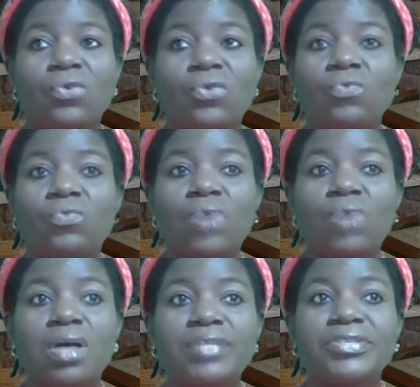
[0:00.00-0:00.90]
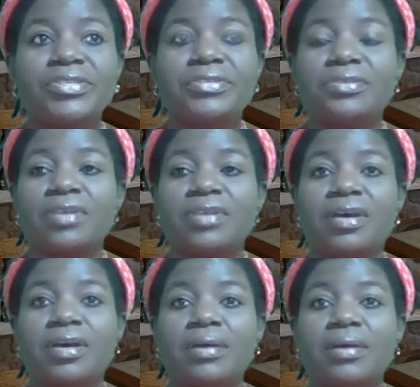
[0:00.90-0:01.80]
was
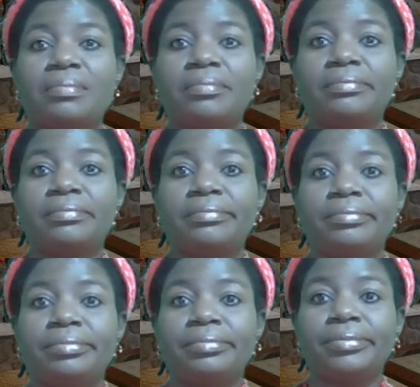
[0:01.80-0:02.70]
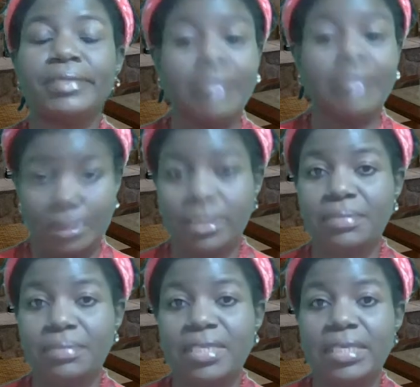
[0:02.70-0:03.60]
let me
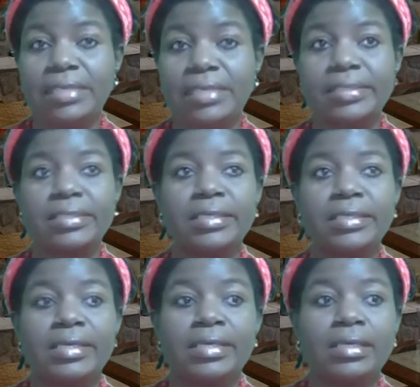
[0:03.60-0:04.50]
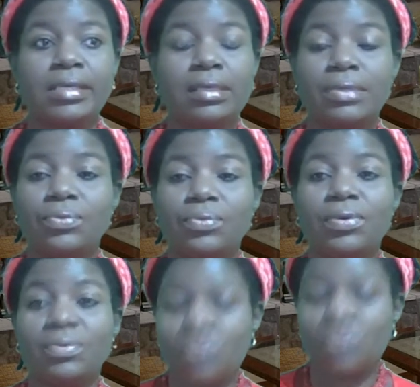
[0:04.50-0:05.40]
say is
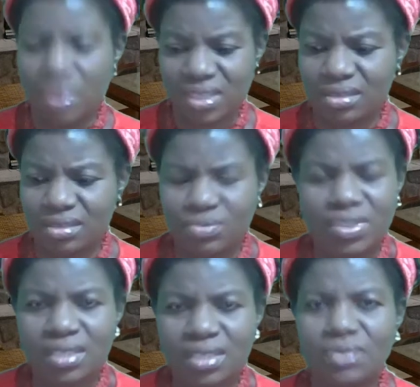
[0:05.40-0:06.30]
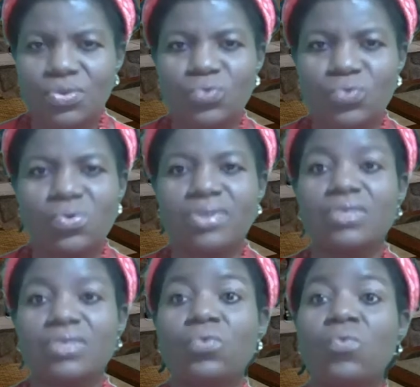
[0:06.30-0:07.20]
was, we still use was
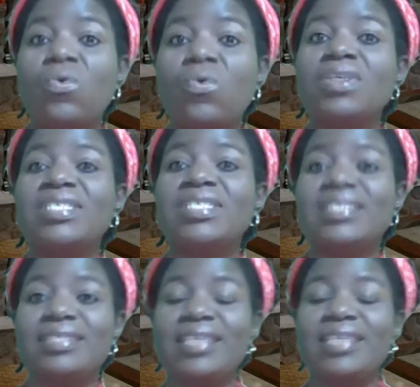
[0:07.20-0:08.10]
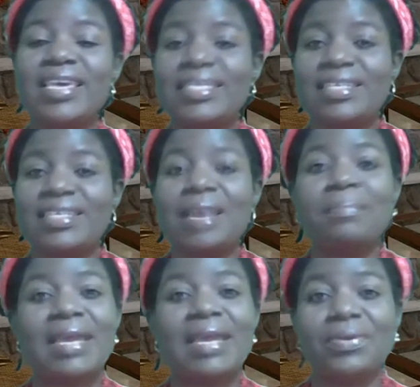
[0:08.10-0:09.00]
the Asia
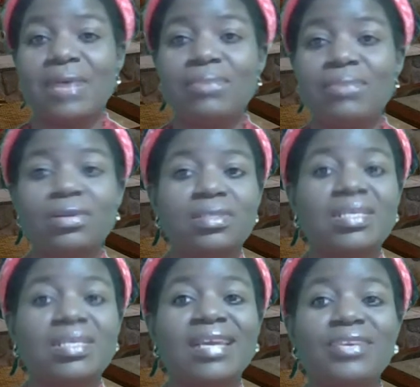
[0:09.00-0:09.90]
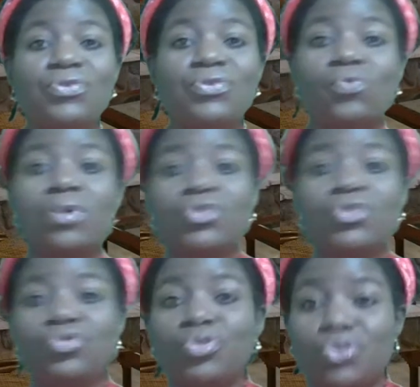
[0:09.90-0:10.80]
Minor. I'm not telling you what you
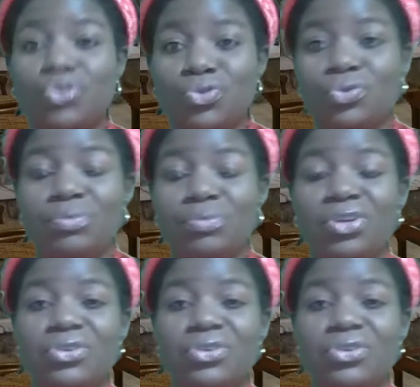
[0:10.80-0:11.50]
don't know because